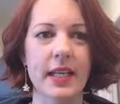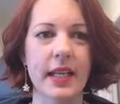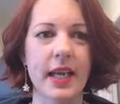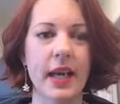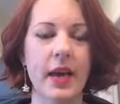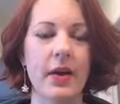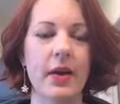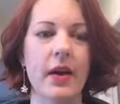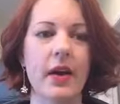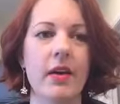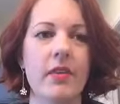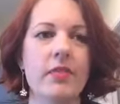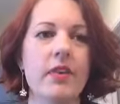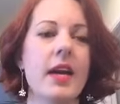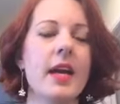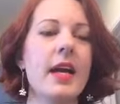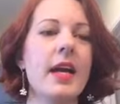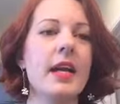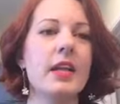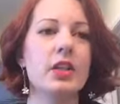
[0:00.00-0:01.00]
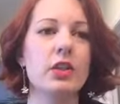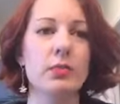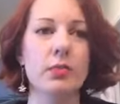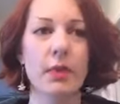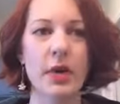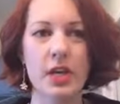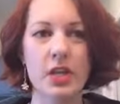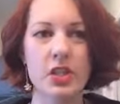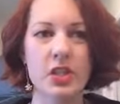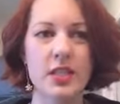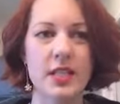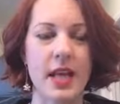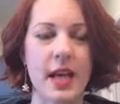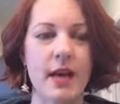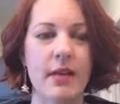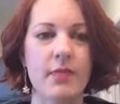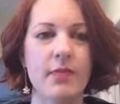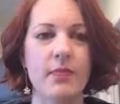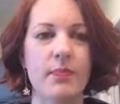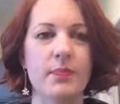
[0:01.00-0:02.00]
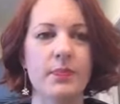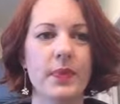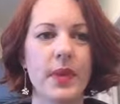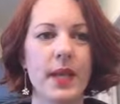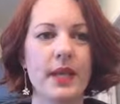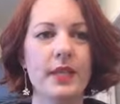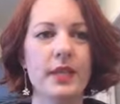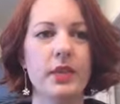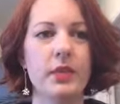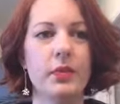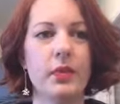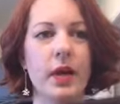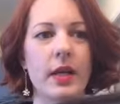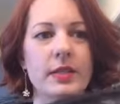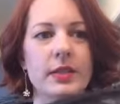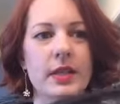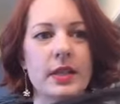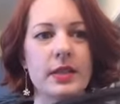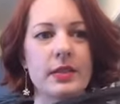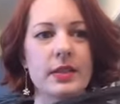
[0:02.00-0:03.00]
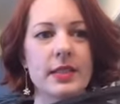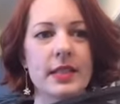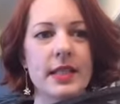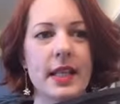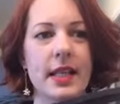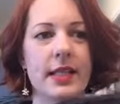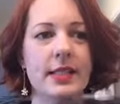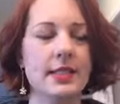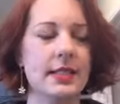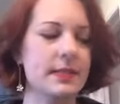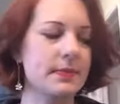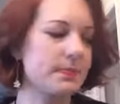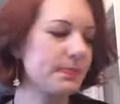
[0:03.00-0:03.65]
care of, your brush set, you want to use this.